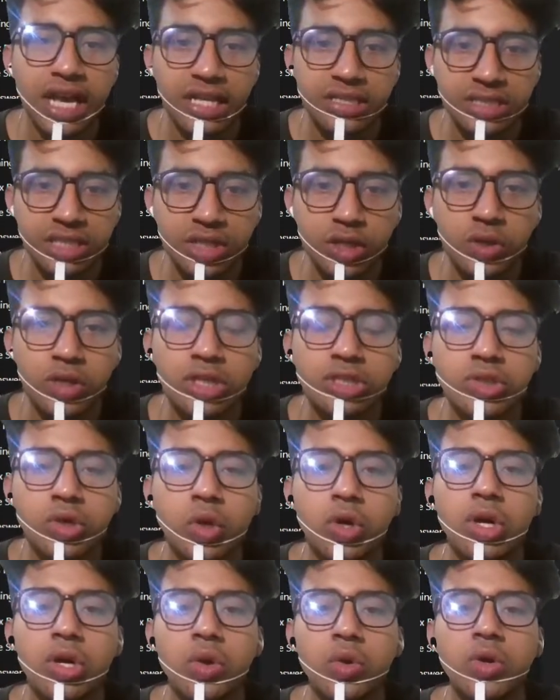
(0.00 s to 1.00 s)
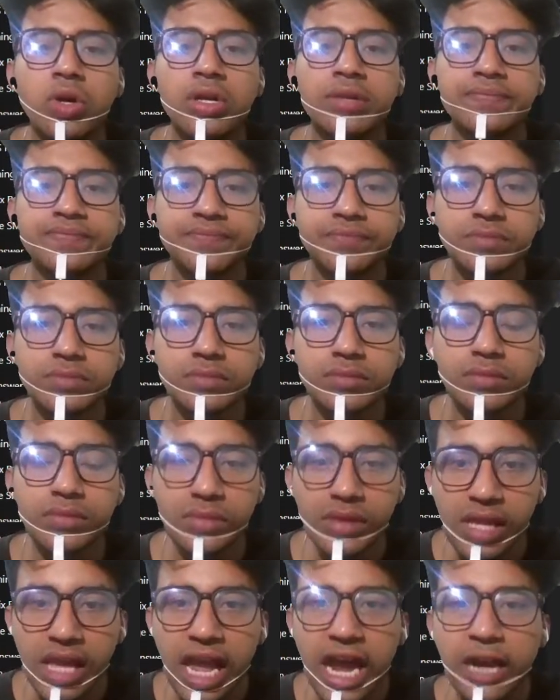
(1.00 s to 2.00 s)
asynchronous code look
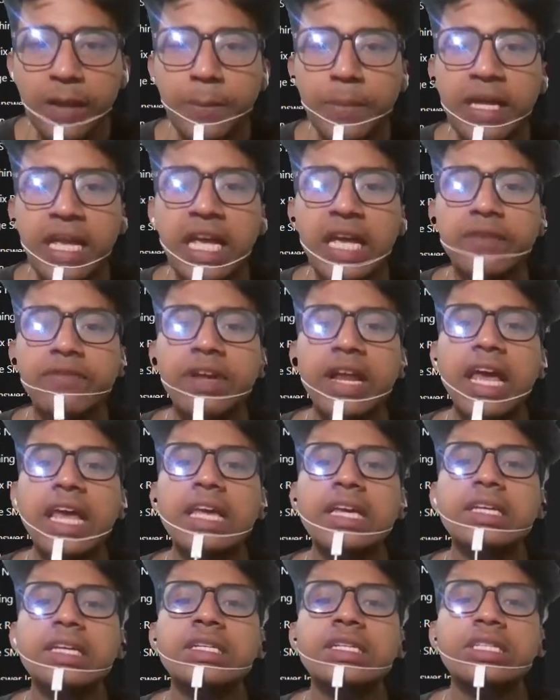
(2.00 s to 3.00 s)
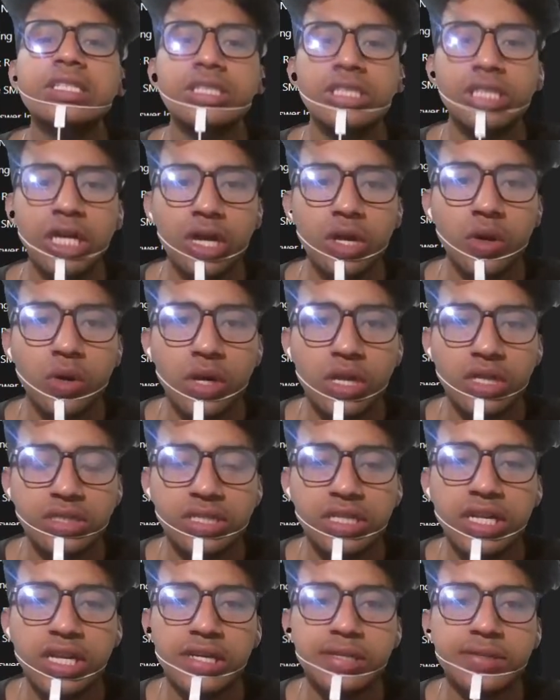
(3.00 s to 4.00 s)
and behave like synchronous.
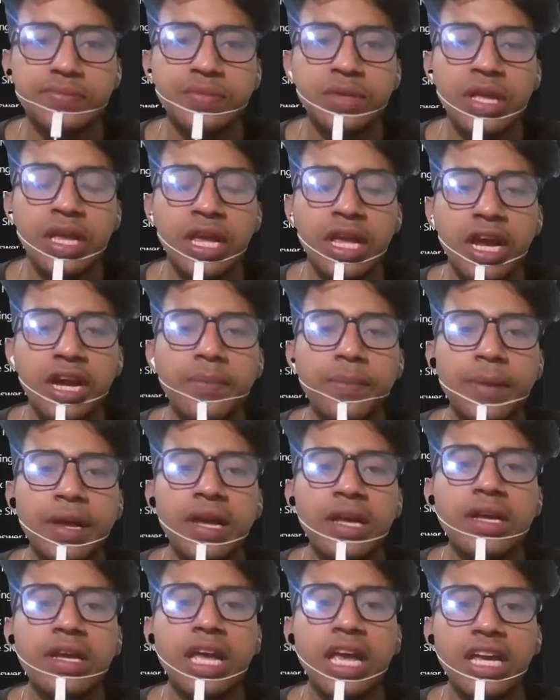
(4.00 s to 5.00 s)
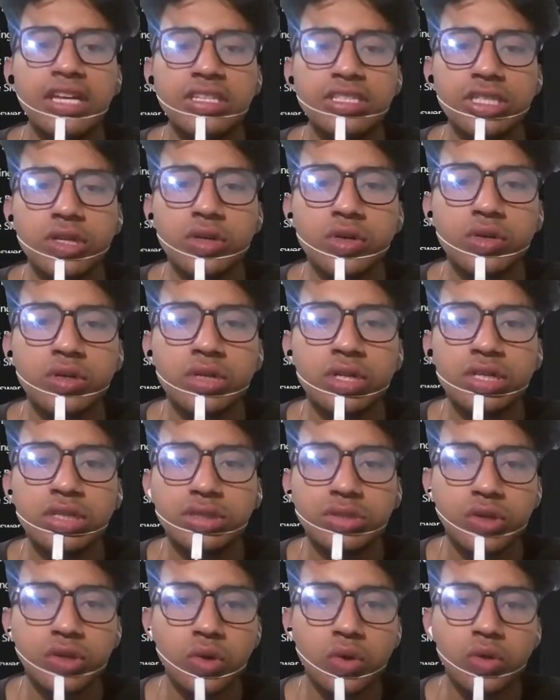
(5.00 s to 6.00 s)
Okay, it make asynchronous
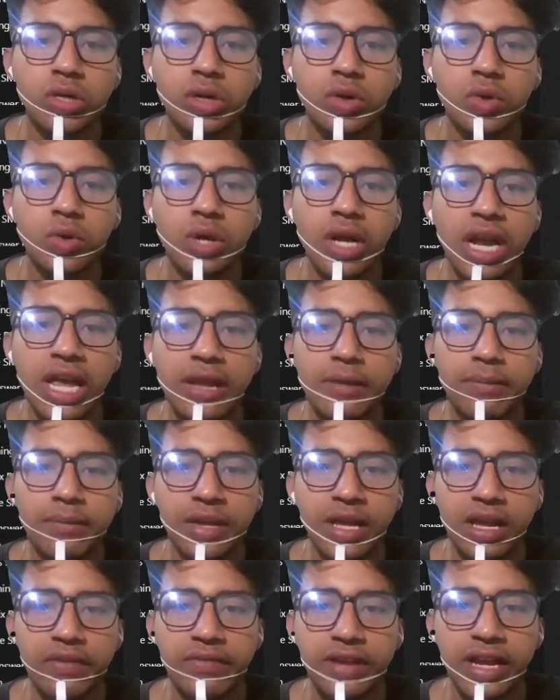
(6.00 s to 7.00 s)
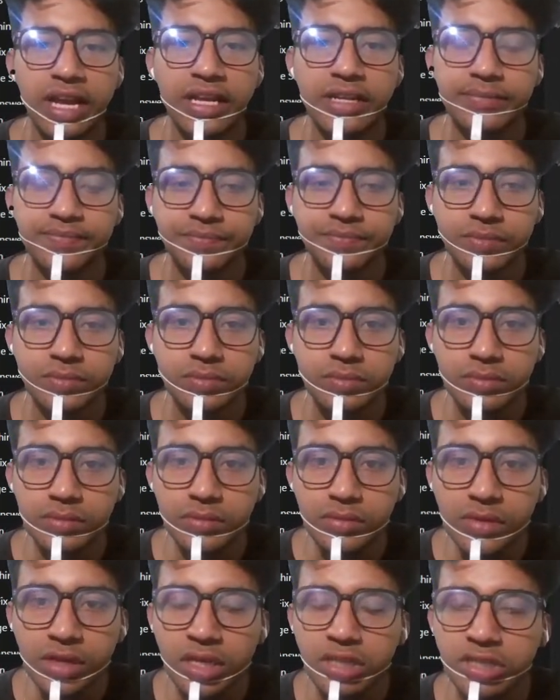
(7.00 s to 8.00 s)
code look like behave like
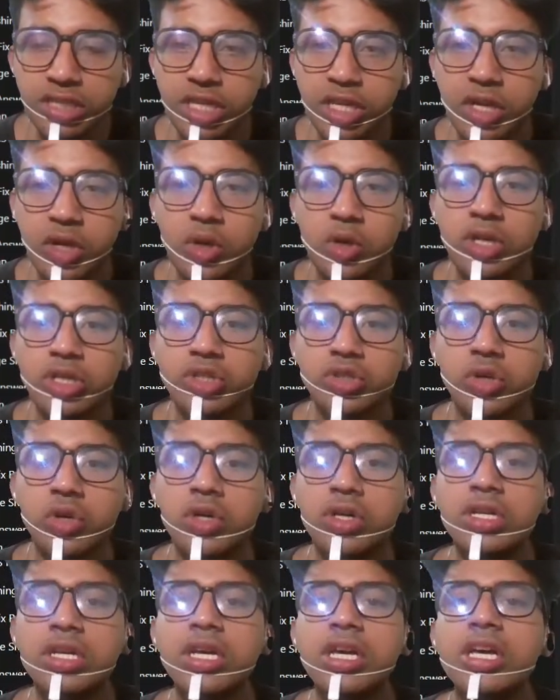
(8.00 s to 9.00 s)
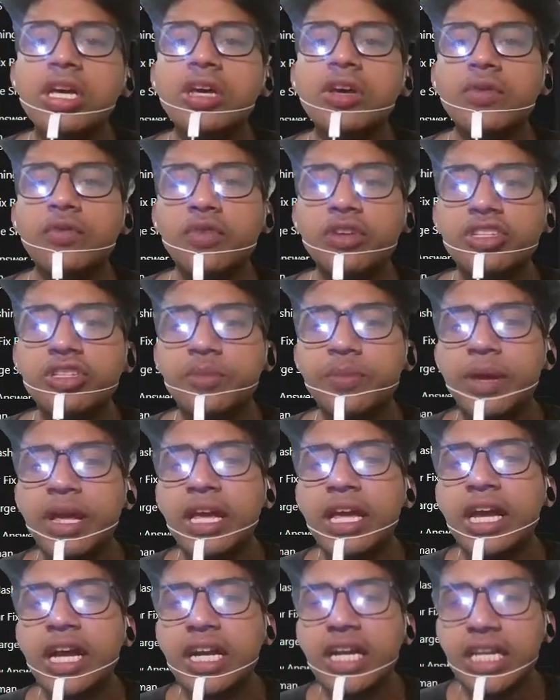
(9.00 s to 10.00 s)
synchronous code, which
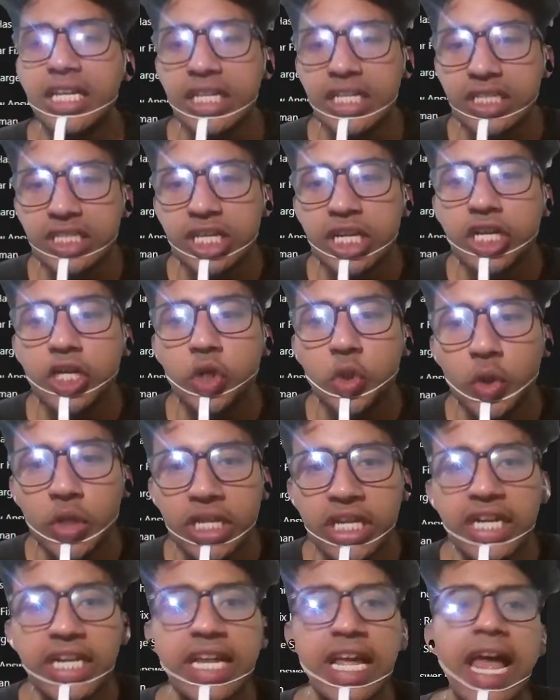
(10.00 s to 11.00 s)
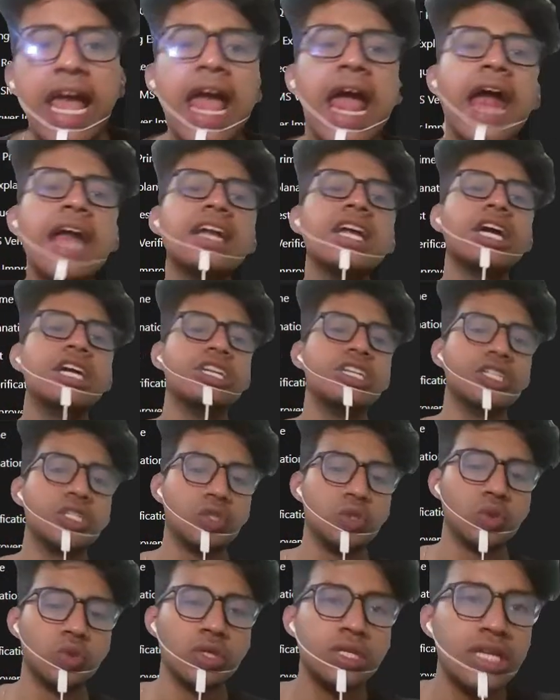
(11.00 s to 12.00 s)
make it easier to read and
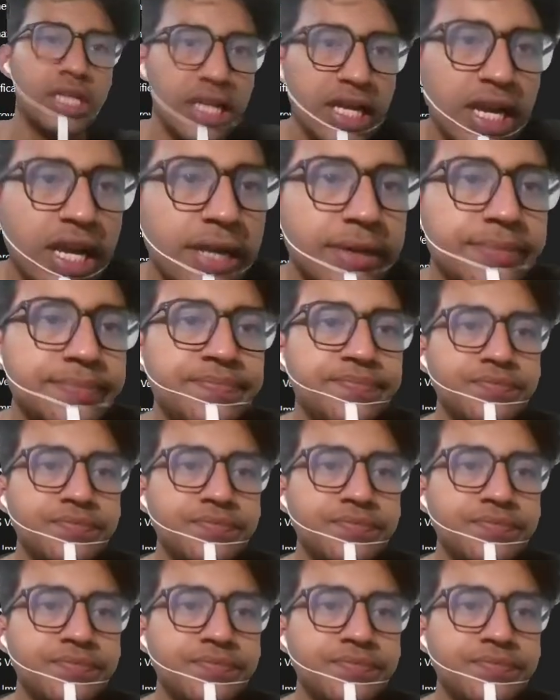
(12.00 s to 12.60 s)
understood. Okay,